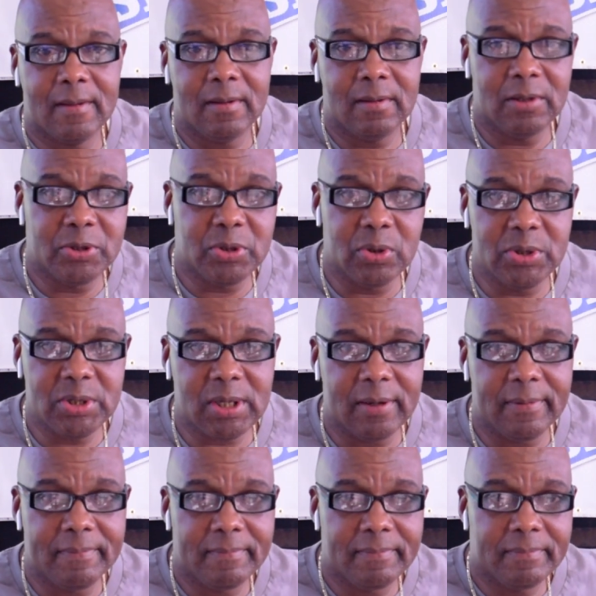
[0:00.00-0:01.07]
Letruska.
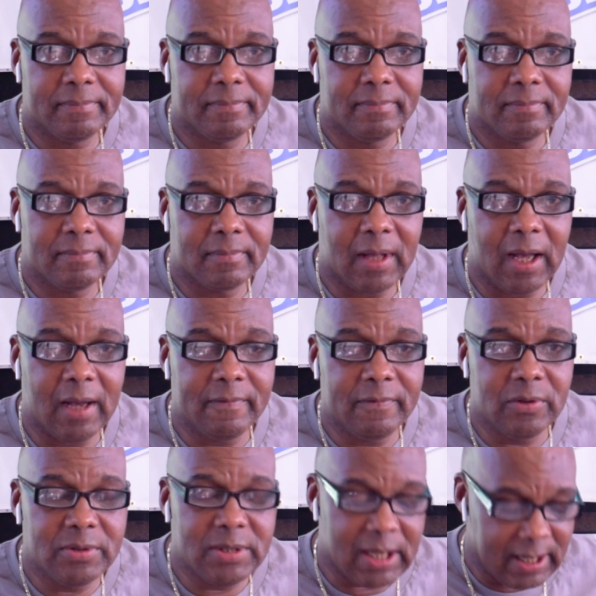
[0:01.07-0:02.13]

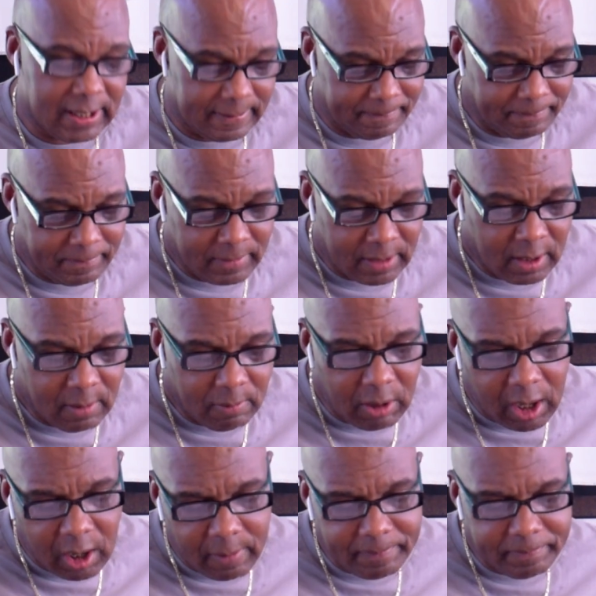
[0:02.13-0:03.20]
Envoutante.
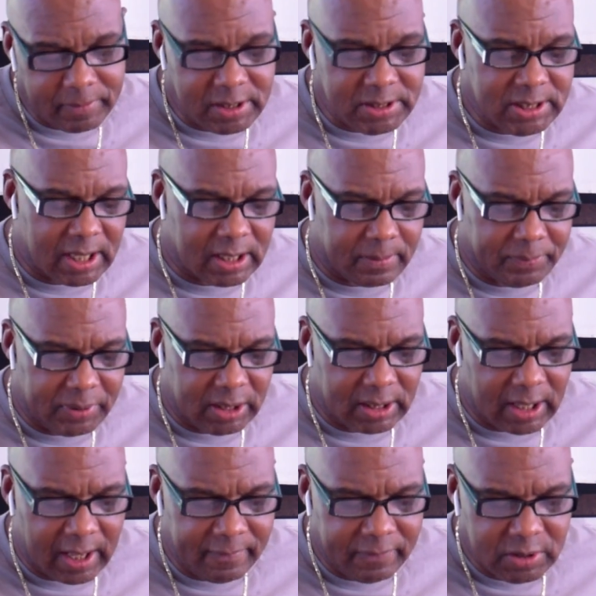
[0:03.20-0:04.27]
Well, let's take a peek.
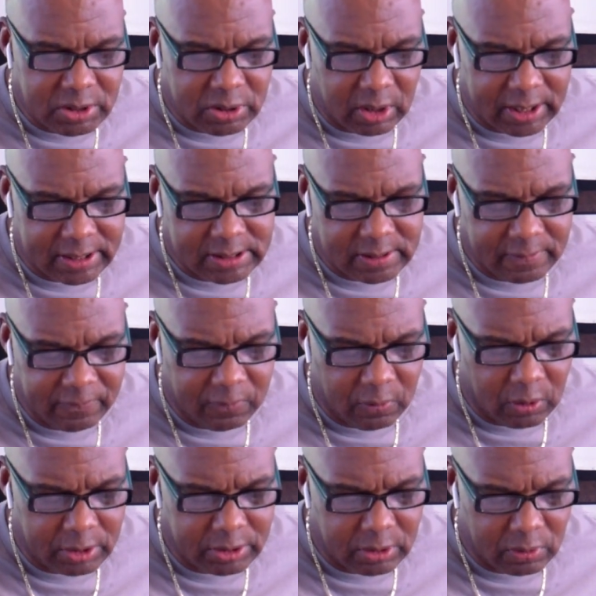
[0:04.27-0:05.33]
Envoutante is a
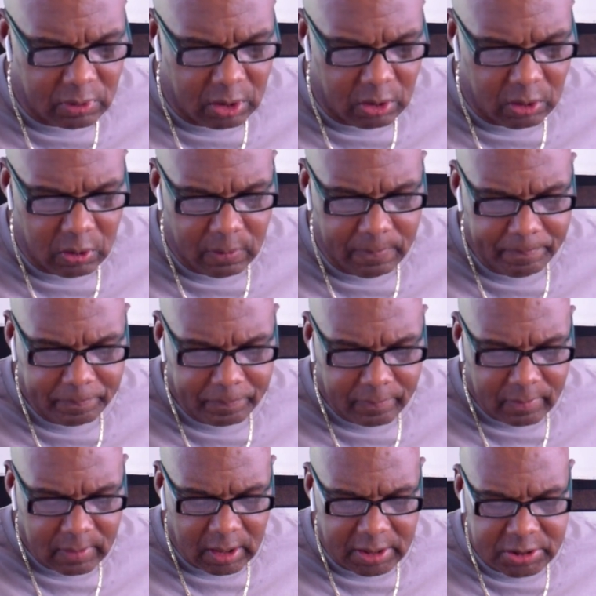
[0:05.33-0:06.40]
four-year-old,
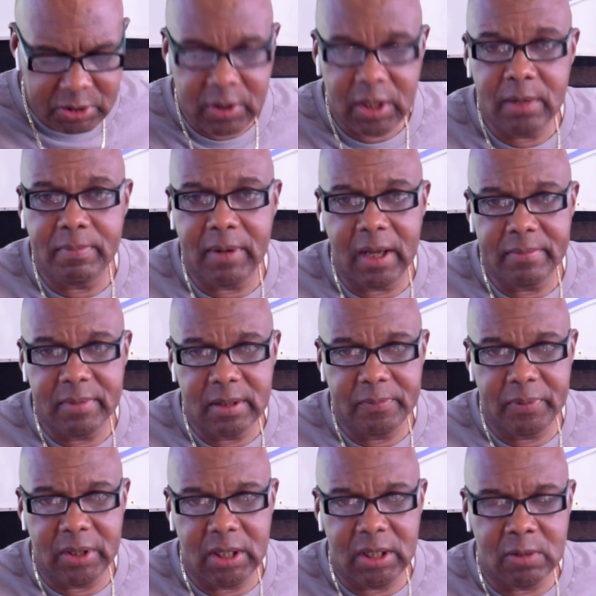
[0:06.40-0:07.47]
trained by
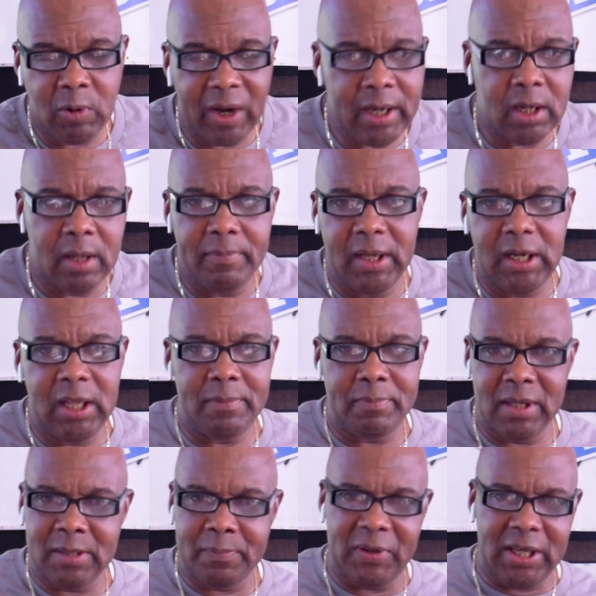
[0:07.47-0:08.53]
McPeak. Wait a minute,
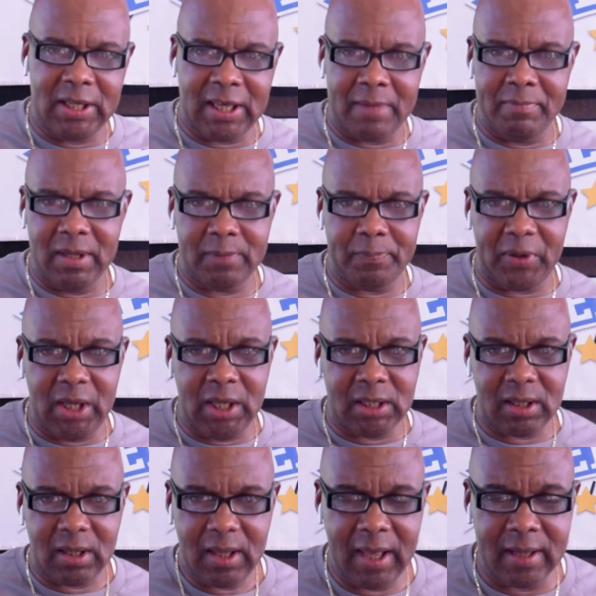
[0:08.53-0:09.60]
McPeak and
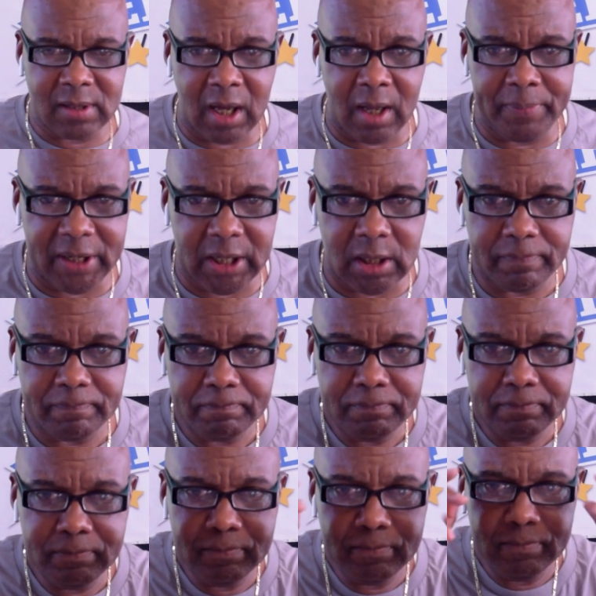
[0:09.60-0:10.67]
McPeak and Company.
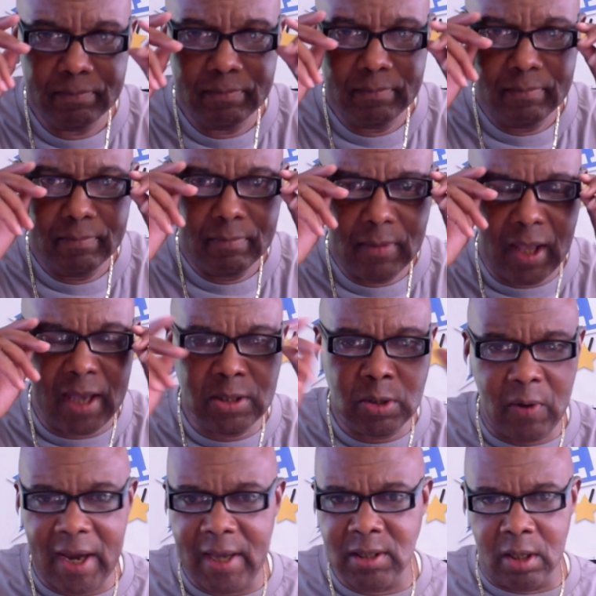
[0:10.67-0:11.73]
That's
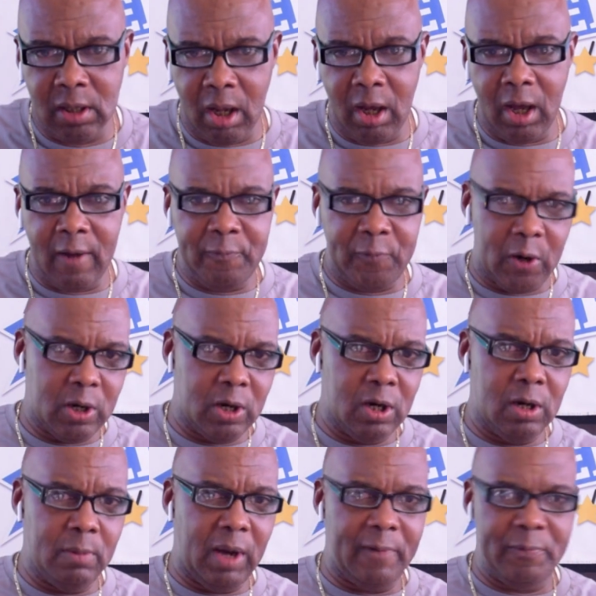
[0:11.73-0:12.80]
right, the law
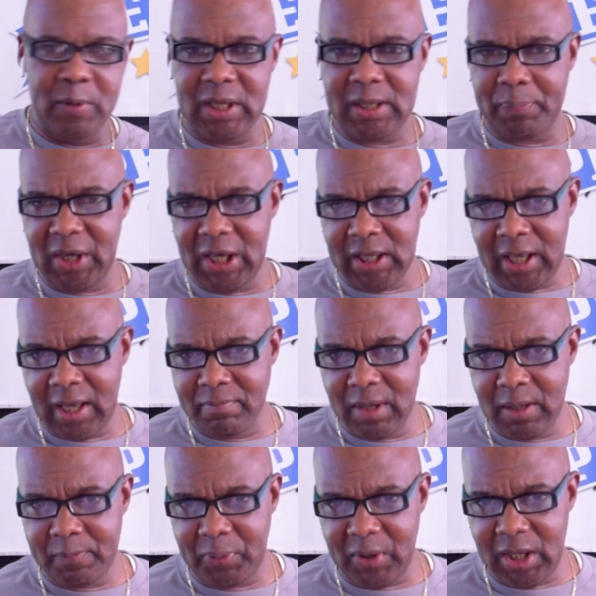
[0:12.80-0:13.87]
firm of McPeak and
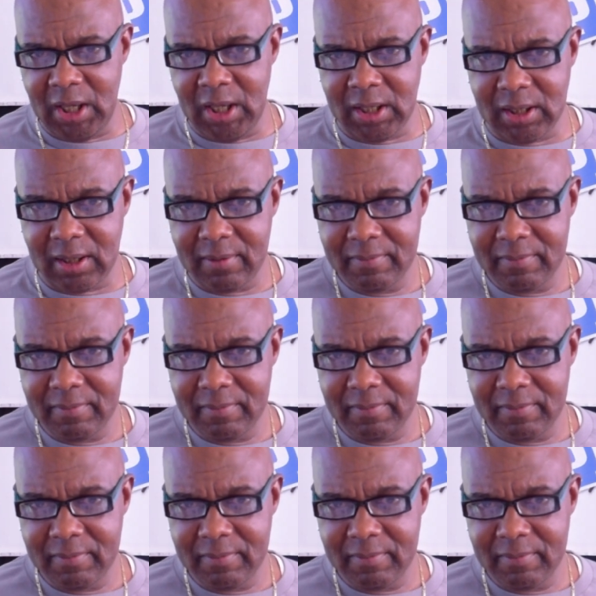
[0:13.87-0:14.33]
McPeak.